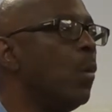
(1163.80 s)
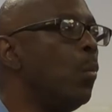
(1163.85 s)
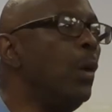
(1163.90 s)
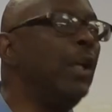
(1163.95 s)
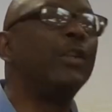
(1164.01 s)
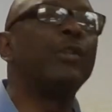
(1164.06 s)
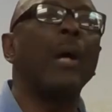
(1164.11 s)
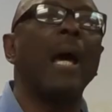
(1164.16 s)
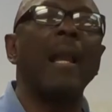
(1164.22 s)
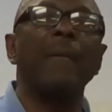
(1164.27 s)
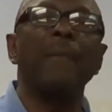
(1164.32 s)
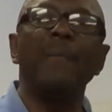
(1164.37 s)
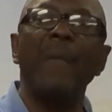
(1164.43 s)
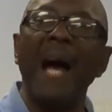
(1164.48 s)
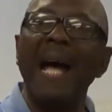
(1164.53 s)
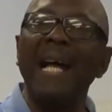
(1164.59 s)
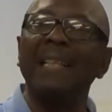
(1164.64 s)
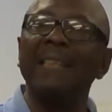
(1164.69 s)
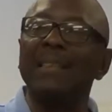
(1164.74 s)
We try to
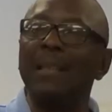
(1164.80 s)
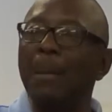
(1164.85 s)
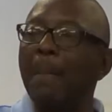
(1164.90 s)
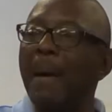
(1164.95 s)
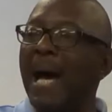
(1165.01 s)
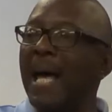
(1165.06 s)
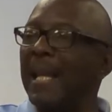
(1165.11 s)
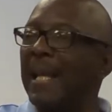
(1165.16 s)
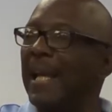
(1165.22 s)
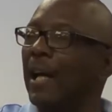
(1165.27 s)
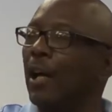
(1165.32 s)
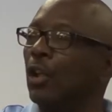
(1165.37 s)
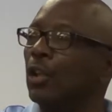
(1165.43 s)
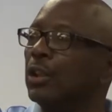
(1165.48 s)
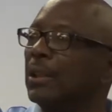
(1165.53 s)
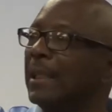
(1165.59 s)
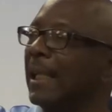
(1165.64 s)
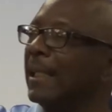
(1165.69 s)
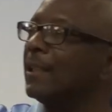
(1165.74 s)
find somebody
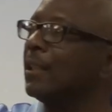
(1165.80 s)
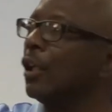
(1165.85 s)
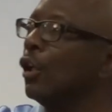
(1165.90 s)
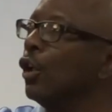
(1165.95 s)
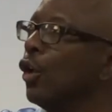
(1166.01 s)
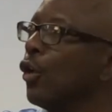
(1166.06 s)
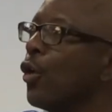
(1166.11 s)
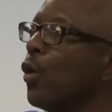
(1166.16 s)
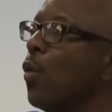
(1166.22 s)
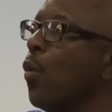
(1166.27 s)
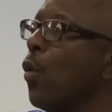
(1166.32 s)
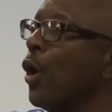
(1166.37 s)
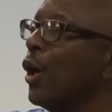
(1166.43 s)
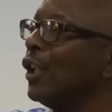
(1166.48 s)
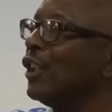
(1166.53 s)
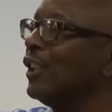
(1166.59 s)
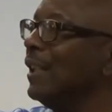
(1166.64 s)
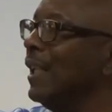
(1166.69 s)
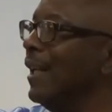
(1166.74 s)
else that's a little
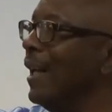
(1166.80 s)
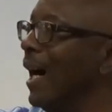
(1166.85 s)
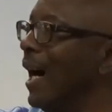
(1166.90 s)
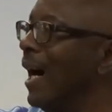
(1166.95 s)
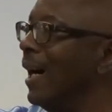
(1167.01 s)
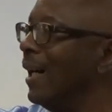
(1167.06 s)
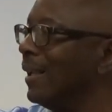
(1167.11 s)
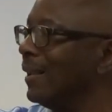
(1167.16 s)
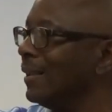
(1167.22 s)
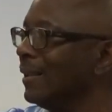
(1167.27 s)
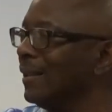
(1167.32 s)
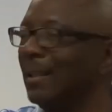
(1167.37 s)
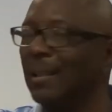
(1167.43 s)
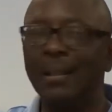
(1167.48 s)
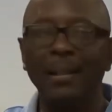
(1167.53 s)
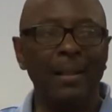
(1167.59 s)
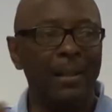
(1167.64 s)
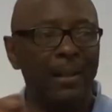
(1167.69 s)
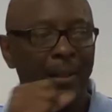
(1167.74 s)
worse than us.
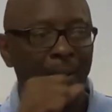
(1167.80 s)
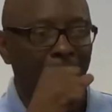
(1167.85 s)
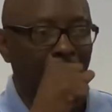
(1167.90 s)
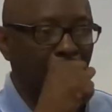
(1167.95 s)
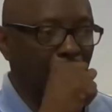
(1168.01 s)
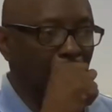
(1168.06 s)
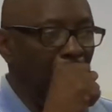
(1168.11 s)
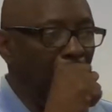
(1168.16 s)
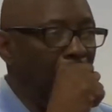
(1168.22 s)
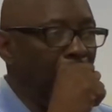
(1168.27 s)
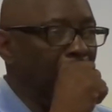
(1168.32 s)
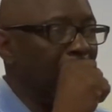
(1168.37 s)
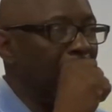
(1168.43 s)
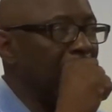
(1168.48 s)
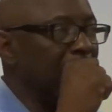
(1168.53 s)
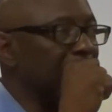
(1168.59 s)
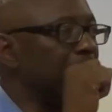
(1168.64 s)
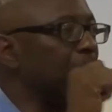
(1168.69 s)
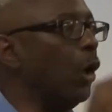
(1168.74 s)

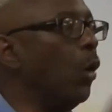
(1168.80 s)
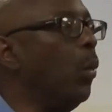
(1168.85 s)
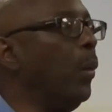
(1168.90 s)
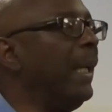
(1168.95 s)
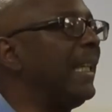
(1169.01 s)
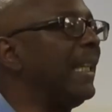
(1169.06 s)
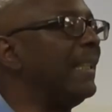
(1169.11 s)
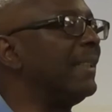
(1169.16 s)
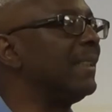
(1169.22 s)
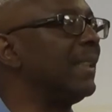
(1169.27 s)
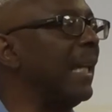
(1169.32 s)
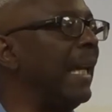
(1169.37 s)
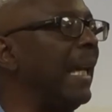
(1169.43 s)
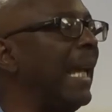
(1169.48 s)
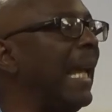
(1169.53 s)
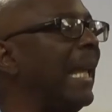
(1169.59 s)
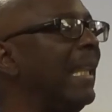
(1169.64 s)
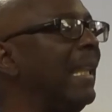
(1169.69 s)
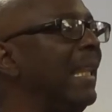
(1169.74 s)
So we can
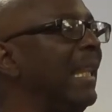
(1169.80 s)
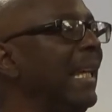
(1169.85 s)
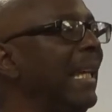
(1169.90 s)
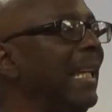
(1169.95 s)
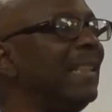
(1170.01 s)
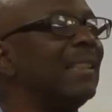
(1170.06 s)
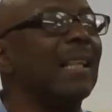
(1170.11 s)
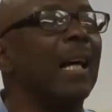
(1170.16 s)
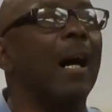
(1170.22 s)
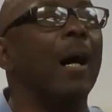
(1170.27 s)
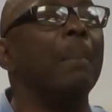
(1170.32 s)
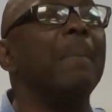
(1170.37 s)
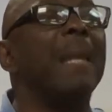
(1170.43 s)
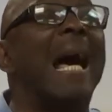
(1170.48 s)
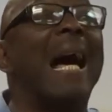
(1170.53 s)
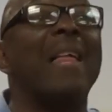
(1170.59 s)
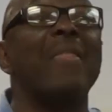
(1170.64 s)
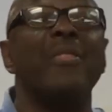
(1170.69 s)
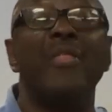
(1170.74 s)
say, at least I'm
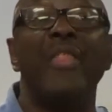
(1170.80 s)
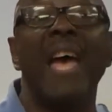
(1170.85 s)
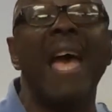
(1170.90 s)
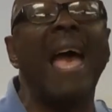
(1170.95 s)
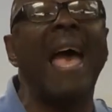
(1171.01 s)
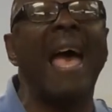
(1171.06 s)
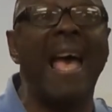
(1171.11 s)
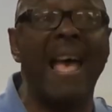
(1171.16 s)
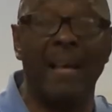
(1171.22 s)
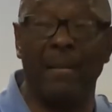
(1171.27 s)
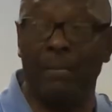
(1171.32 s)
not that.